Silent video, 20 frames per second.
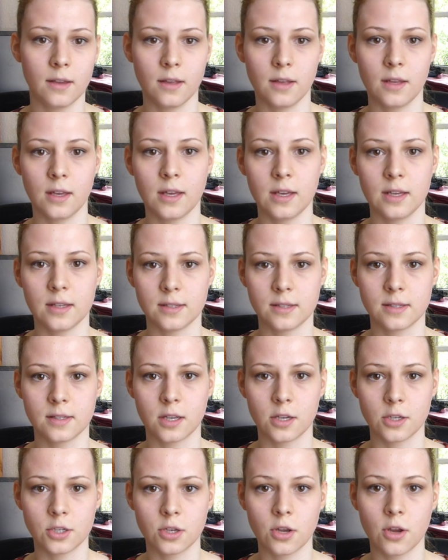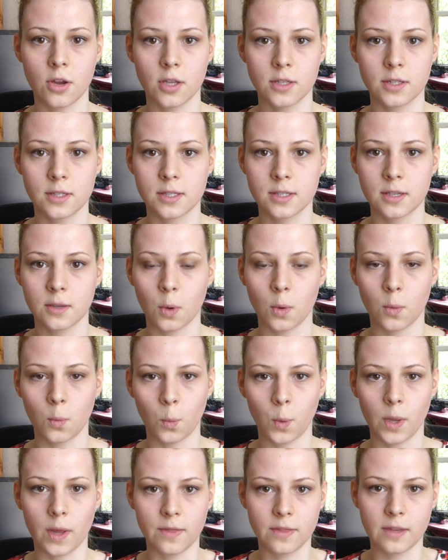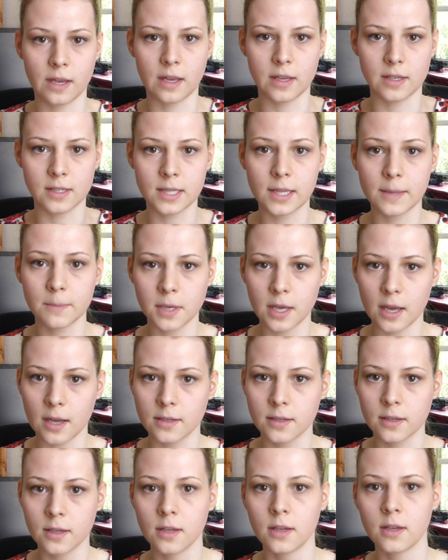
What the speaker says: his shirts with a slim cut.